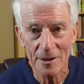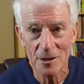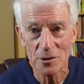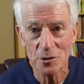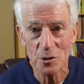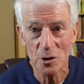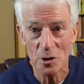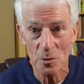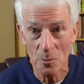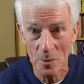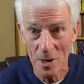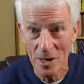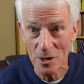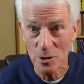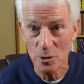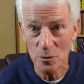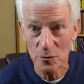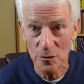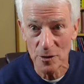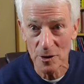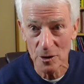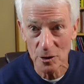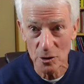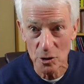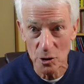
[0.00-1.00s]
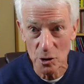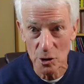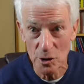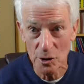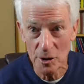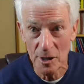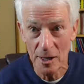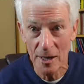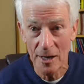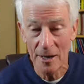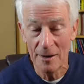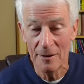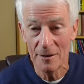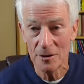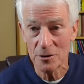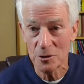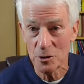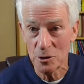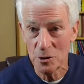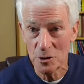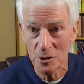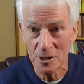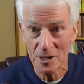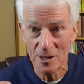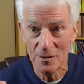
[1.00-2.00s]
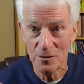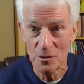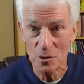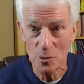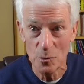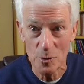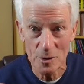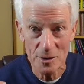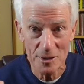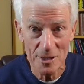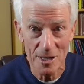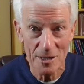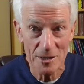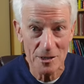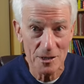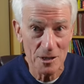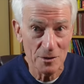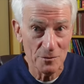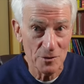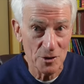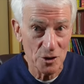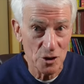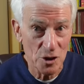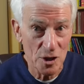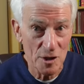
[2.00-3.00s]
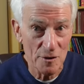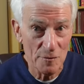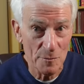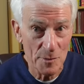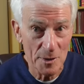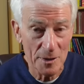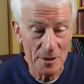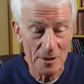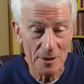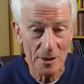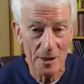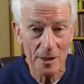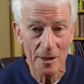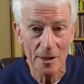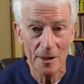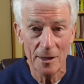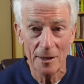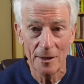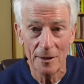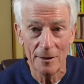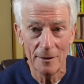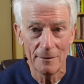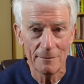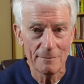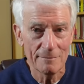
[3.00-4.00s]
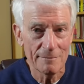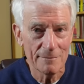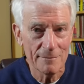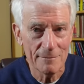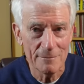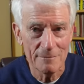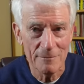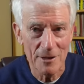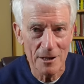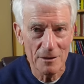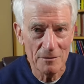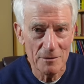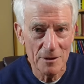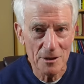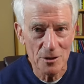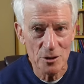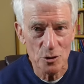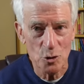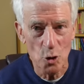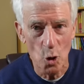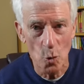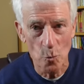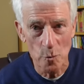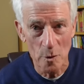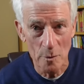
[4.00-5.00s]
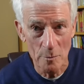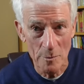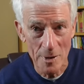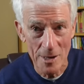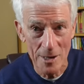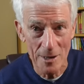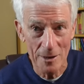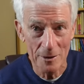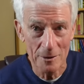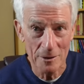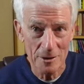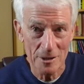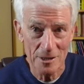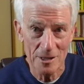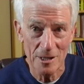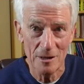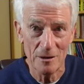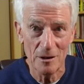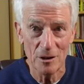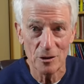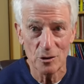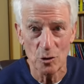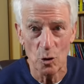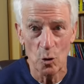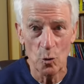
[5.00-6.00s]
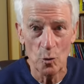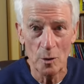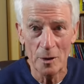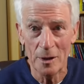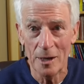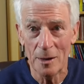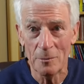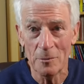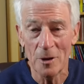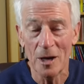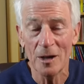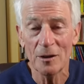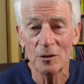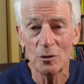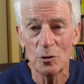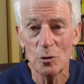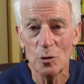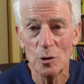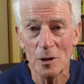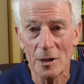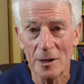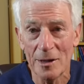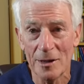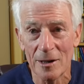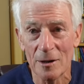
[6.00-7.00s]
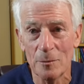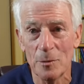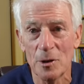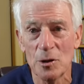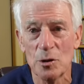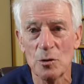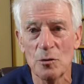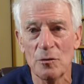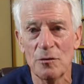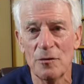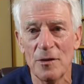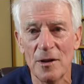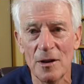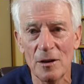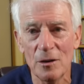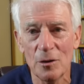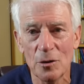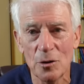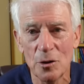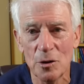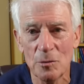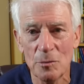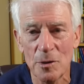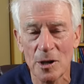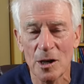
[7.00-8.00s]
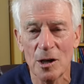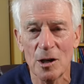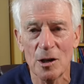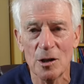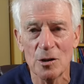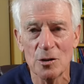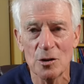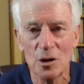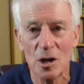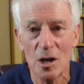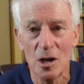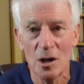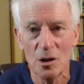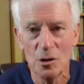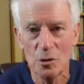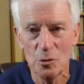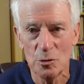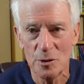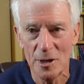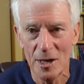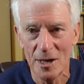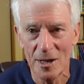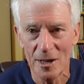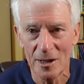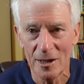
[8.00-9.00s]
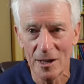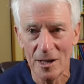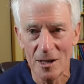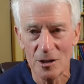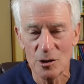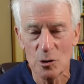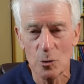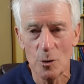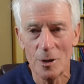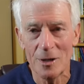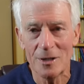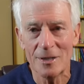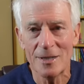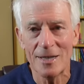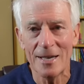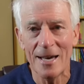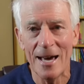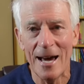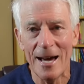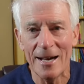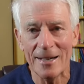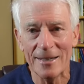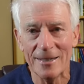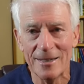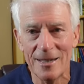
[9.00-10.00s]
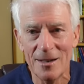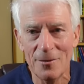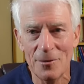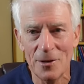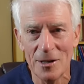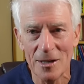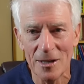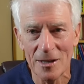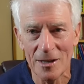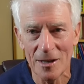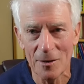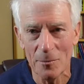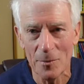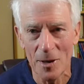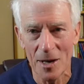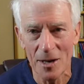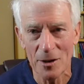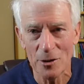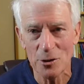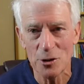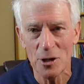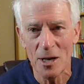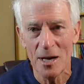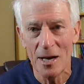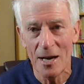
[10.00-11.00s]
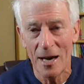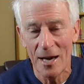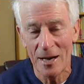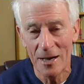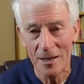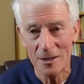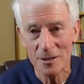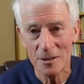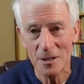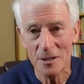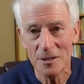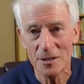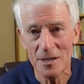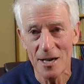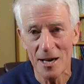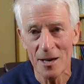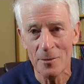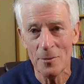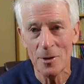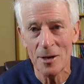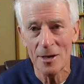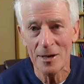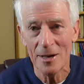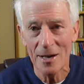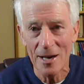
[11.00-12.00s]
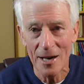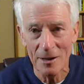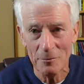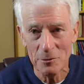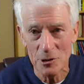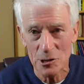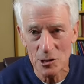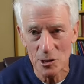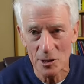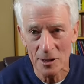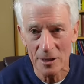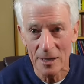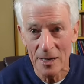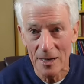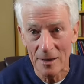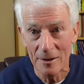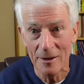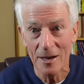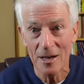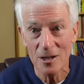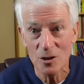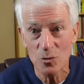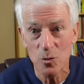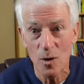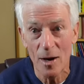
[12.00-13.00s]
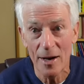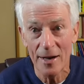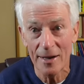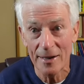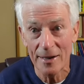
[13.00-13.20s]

that's going to make you feel good, that's going to give you a sense of achievement. Whether it's dopamine or serotonin, I'm not too clear, but you feel good because you did it. So it's the activity that matters. And it's the same in language learning. That's why